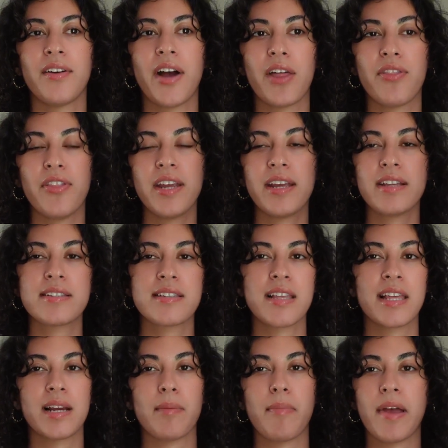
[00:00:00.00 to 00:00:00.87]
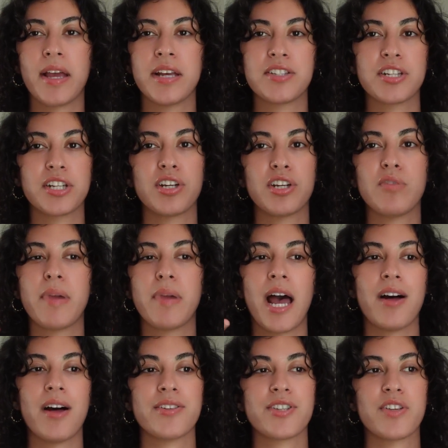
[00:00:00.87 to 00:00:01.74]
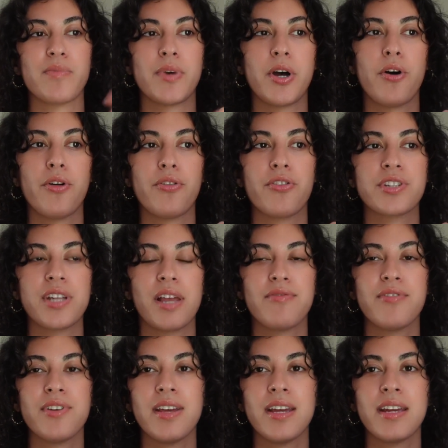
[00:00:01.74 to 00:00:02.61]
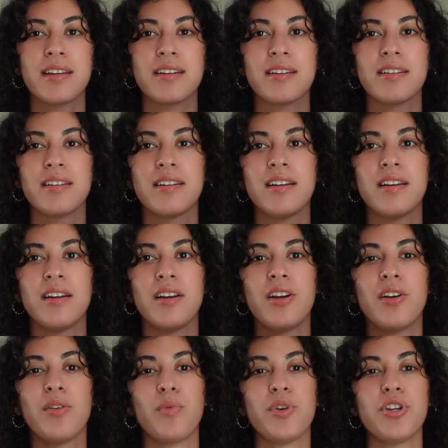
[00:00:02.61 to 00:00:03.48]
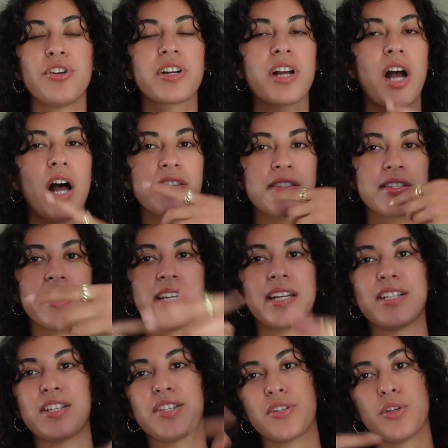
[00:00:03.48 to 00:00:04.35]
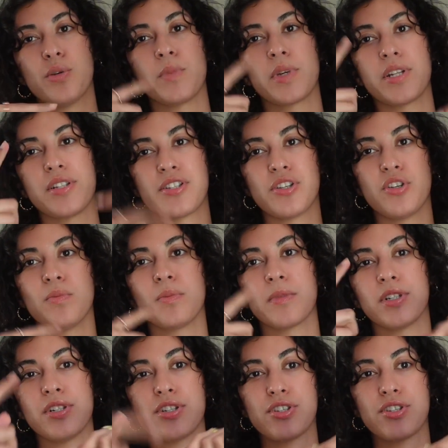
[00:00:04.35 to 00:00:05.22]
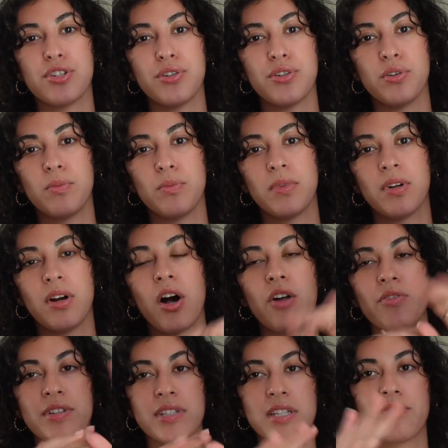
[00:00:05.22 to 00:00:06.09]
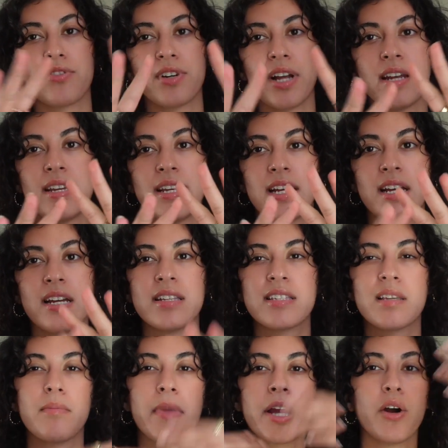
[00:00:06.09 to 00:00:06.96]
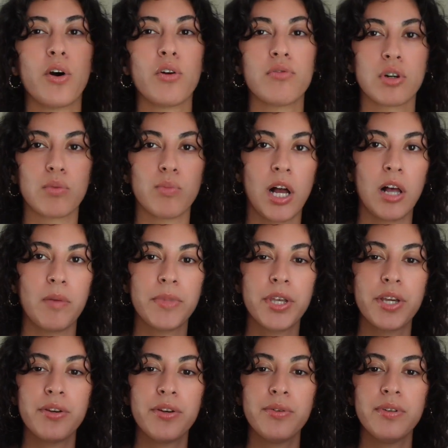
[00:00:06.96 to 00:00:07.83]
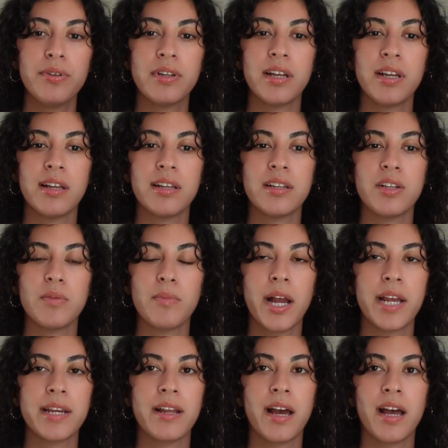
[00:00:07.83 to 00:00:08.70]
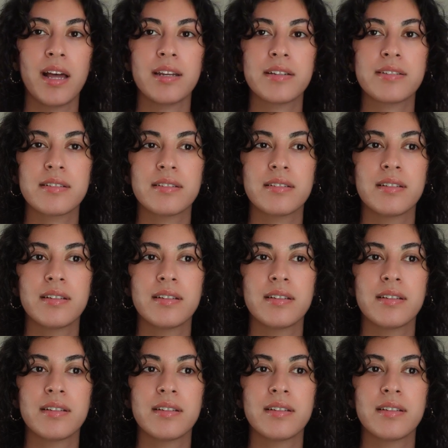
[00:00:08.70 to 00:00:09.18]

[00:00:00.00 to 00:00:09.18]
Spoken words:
I think it's like it's a good balance of both, because I feel like when you're constantly consume all these different ideas, it might overwhelm you and you might not